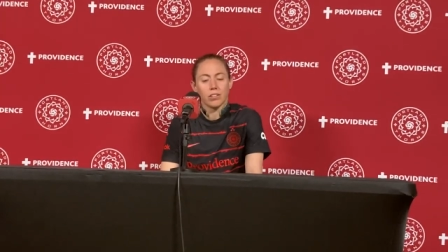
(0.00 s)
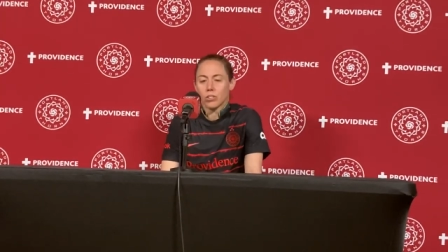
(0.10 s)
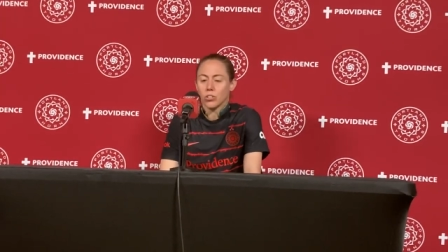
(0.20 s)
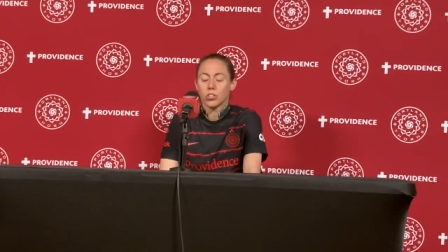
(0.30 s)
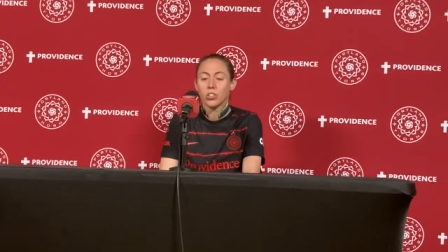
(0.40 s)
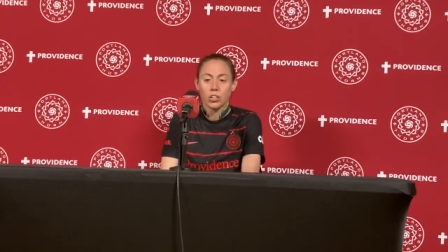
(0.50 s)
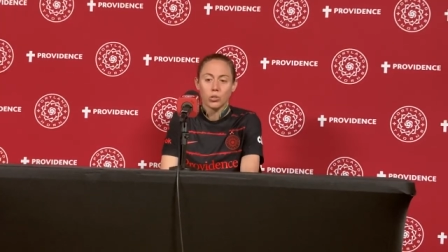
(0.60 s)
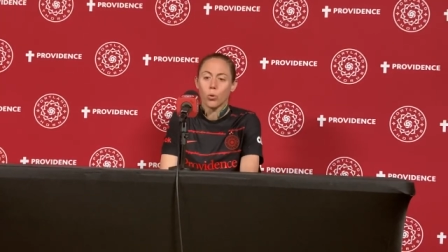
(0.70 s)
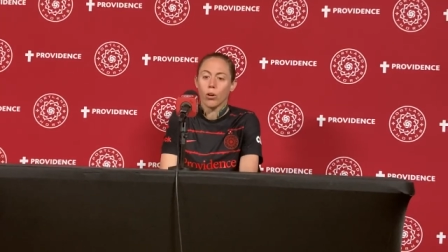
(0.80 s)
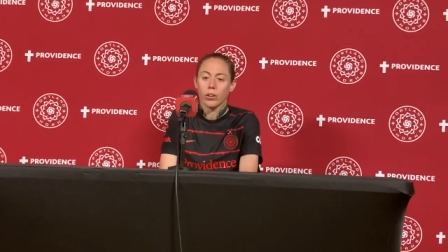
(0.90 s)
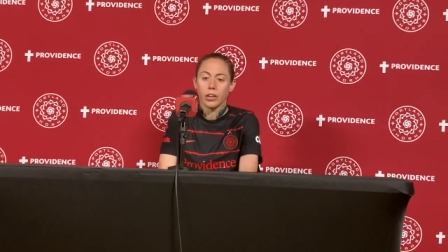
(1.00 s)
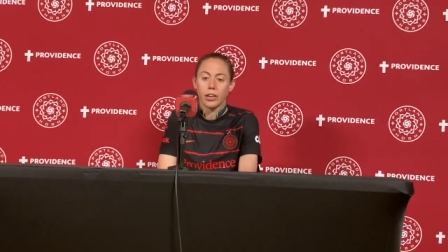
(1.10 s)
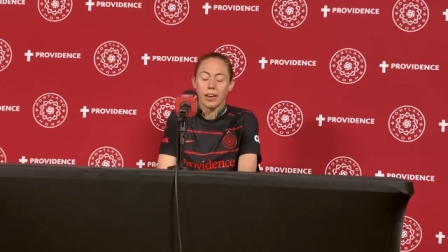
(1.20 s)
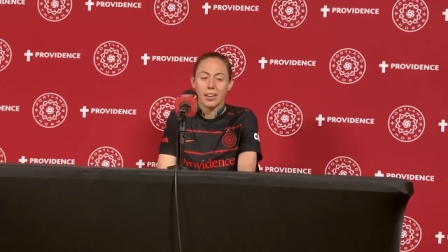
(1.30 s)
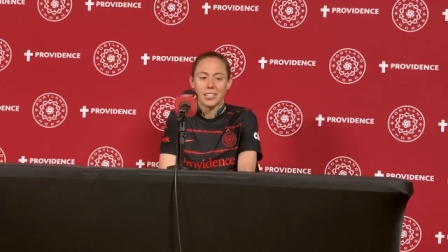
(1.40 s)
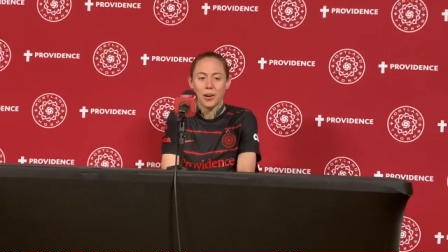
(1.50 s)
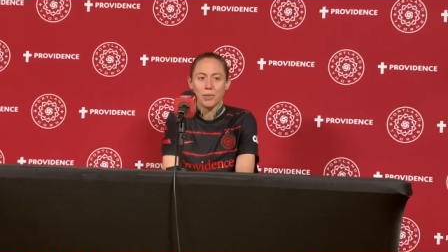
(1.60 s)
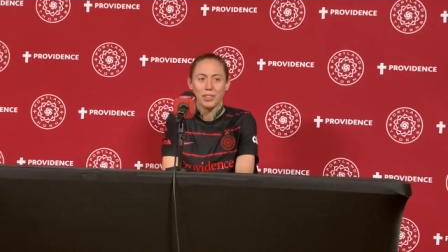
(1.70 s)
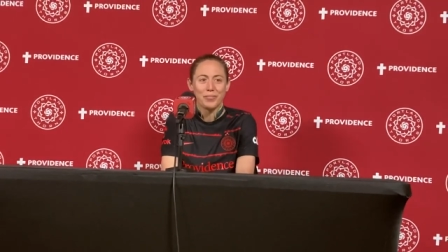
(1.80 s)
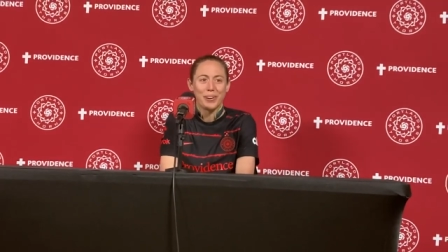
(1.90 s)
such quality. And anytime
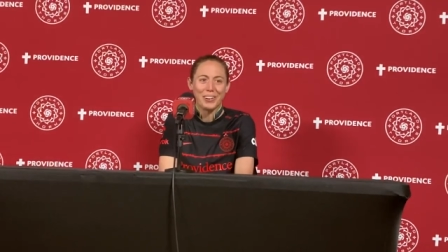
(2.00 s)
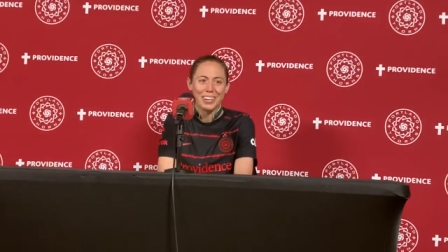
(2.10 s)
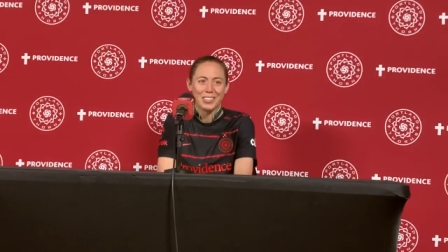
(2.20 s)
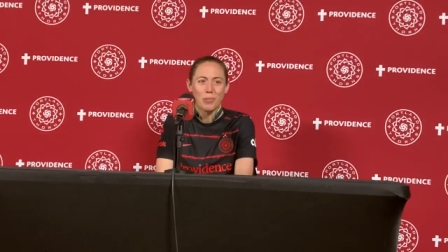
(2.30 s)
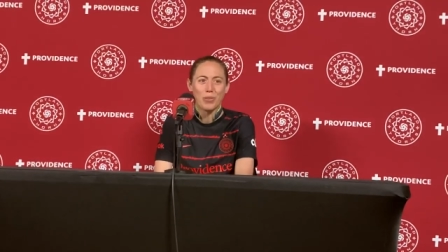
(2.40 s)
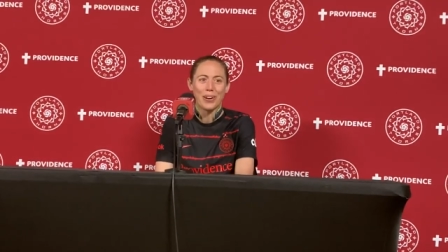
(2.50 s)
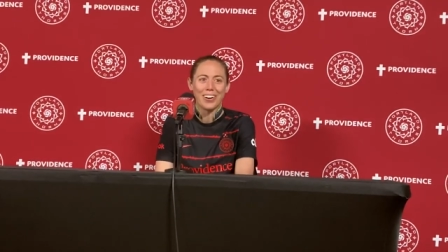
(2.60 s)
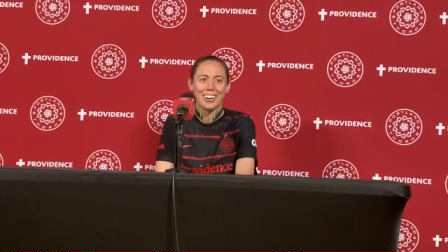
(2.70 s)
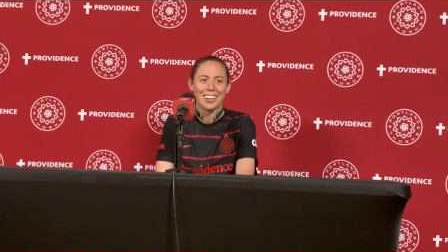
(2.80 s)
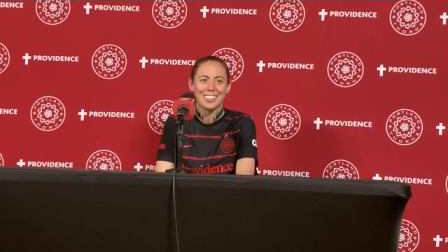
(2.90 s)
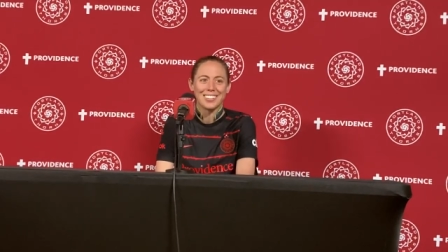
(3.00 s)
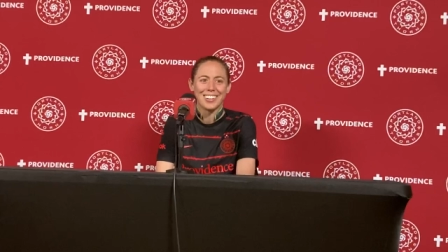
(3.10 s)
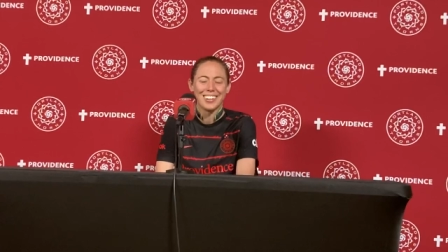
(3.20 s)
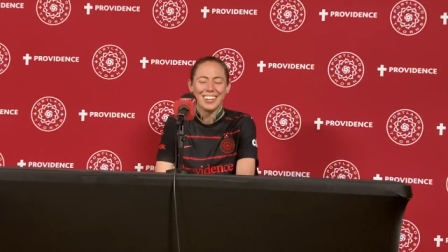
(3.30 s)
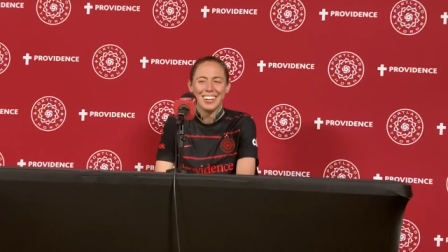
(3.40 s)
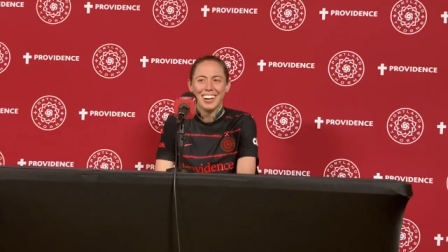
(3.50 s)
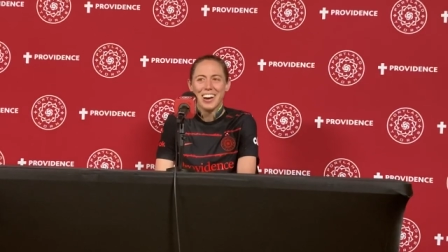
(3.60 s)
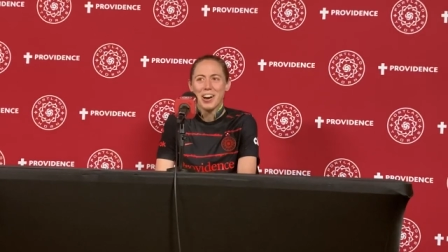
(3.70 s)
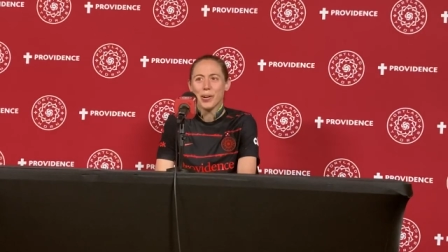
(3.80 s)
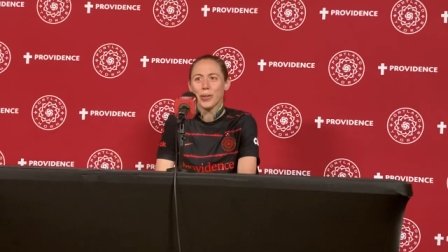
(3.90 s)
a defender gets up there and gets a
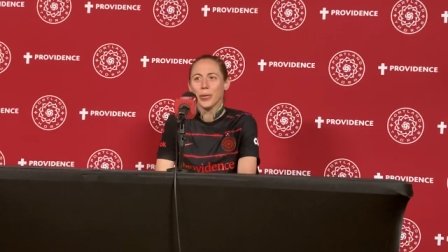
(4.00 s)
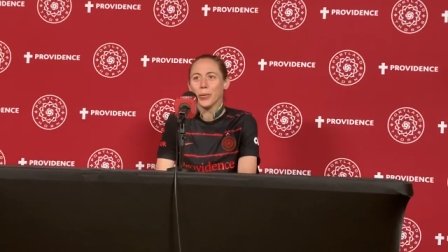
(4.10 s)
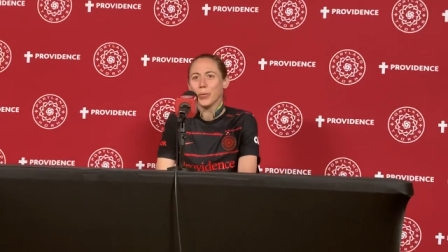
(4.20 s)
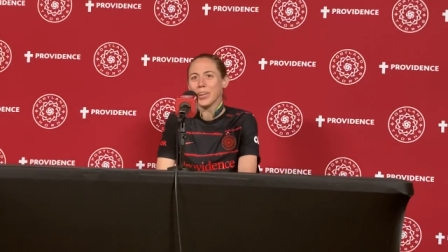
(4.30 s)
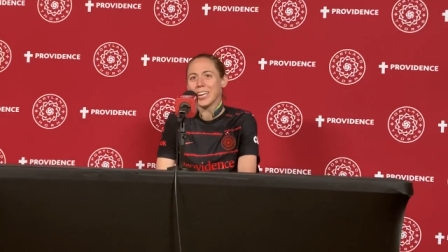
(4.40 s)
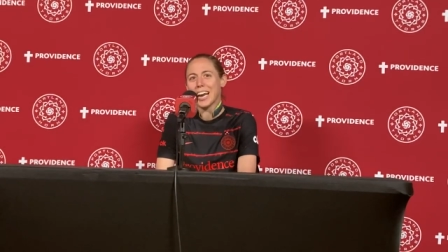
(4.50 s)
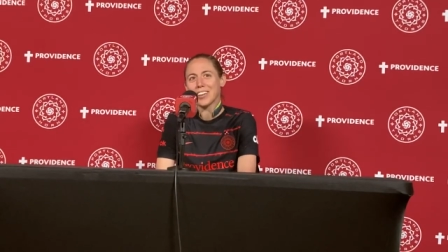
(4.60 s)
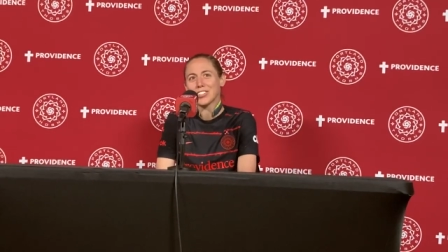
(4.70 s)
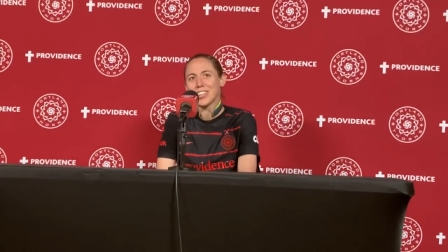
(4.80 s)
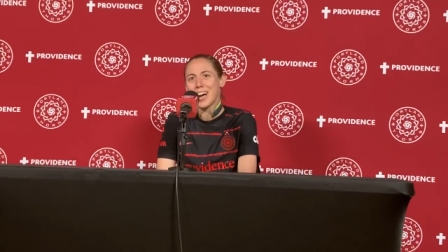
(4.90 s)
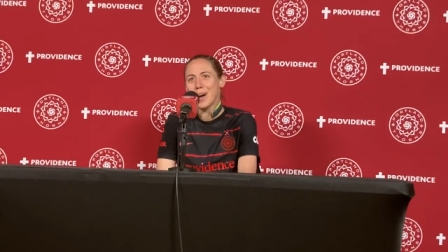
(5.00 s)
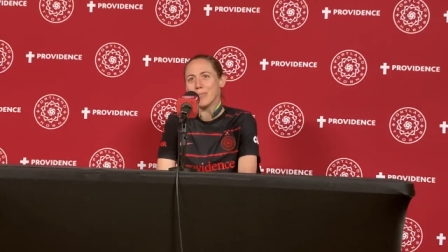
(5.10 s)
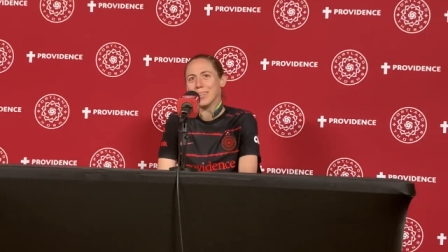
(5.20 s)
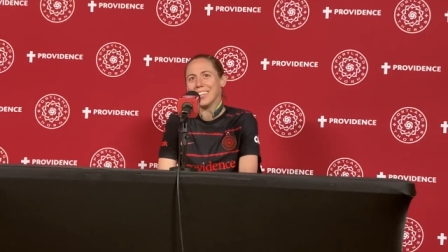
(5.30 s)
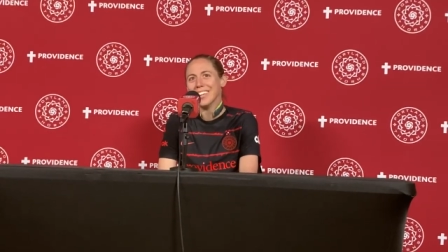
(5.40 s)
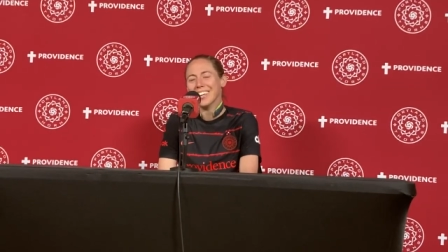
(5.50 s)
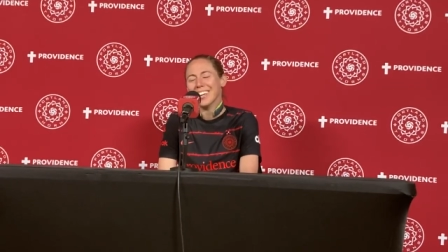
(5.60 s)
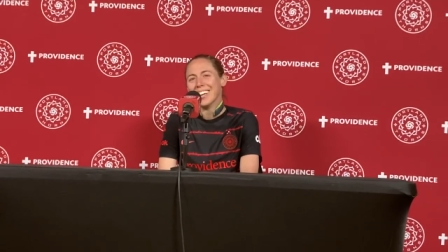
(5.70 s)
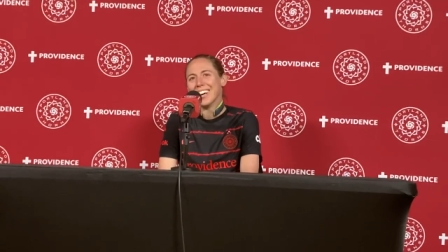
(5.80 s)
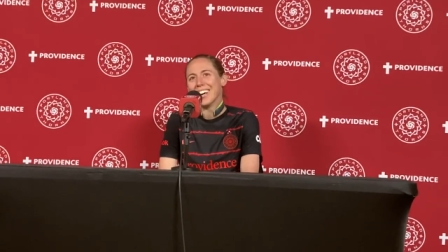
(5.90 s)
goal, we get extra happy.
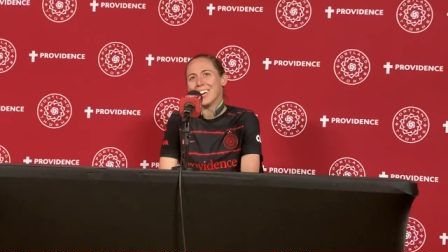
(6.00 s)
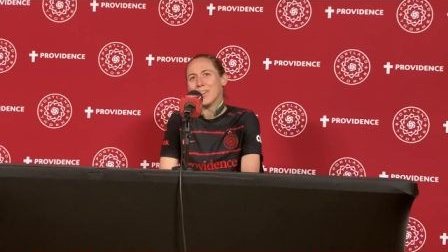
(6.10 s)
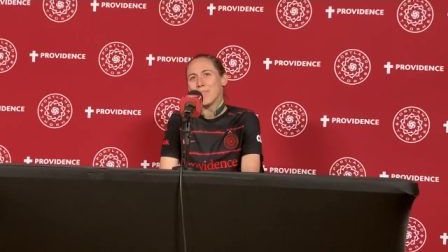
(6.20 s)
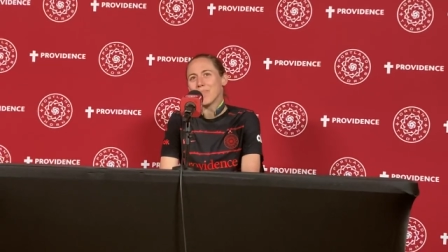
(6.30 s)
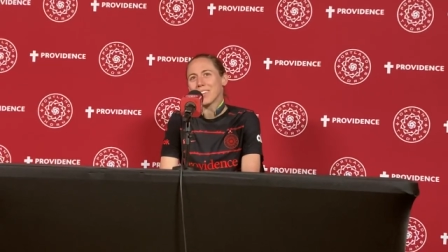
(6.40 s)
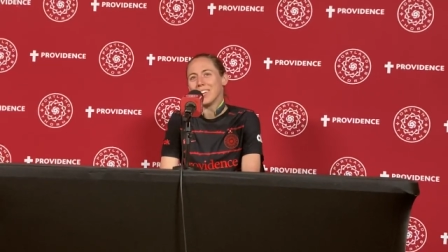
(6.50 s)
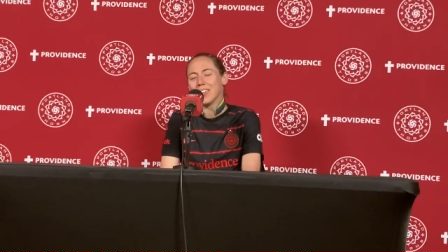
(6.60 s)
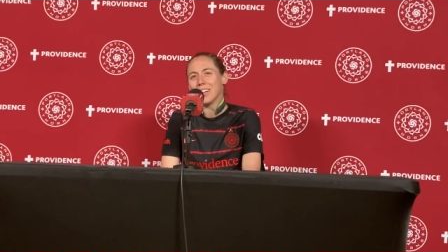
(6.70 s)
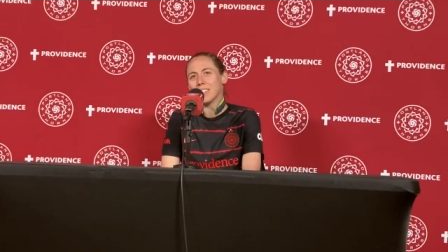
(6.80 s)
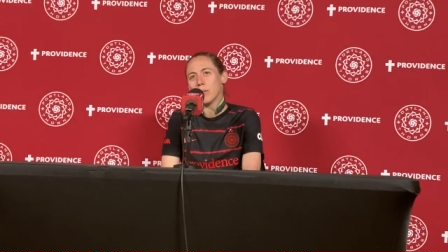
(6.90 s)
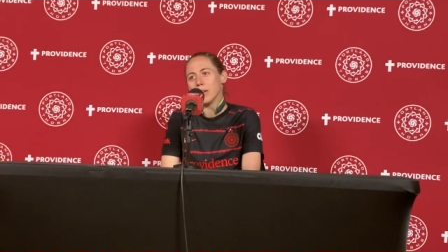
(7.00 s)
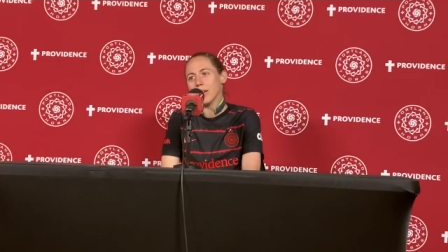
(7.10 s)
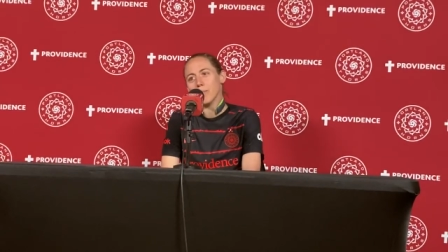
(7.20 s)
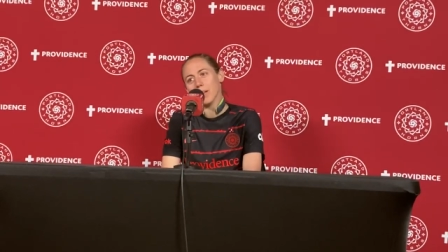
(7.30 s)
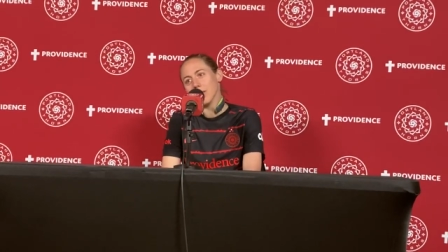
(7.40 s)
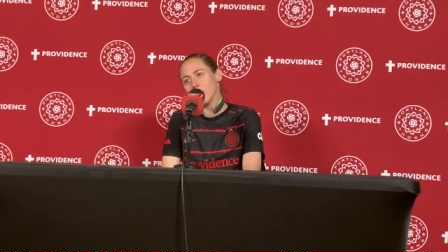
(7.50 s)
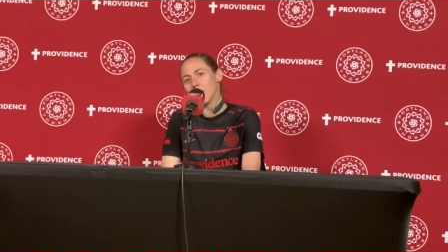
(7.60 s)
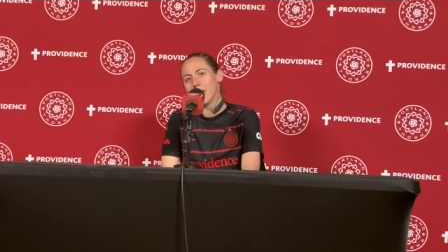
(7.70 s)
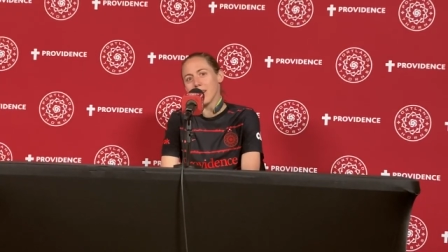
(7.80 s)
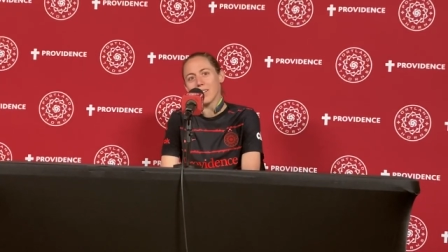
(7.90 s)
You know, that's how we get Bella to run